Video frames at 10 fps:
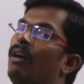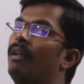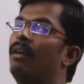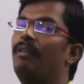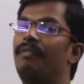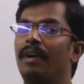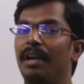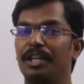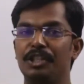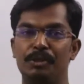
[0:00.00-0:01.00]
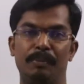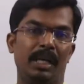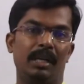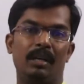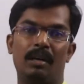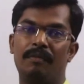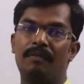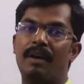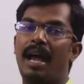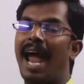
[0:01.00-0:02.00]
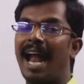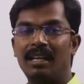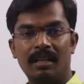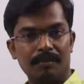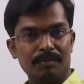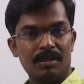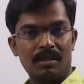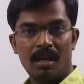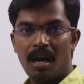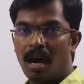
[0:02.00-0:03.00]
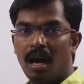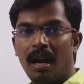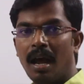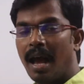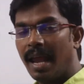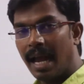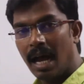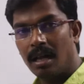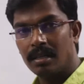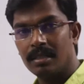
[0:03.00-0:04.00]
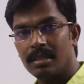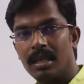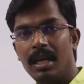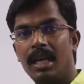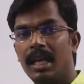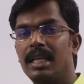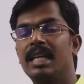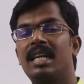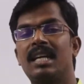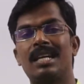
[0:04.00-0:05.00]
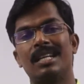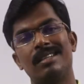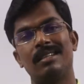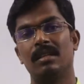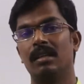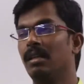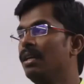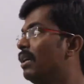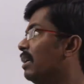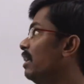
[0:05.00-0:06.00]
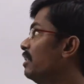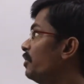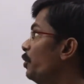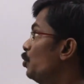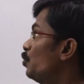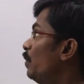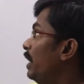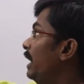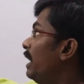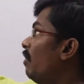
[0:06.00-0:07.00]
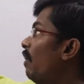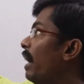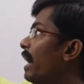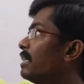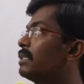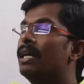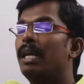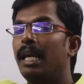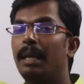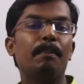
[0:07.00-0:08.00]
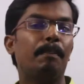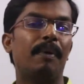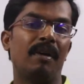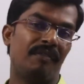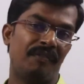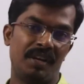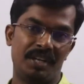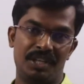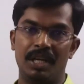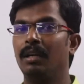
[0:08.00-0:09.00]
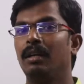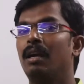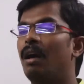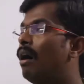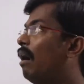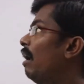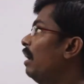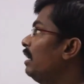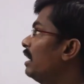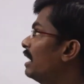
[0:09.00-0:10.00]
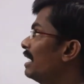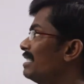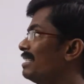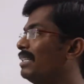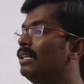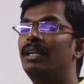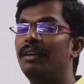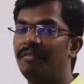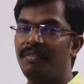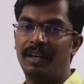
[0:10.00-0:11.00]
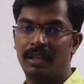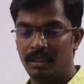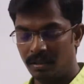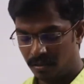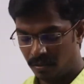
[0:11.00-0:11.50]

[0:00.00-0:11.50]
order of arrangement of atoms or ions in a crystal is usually called as imperfection or crystal defect.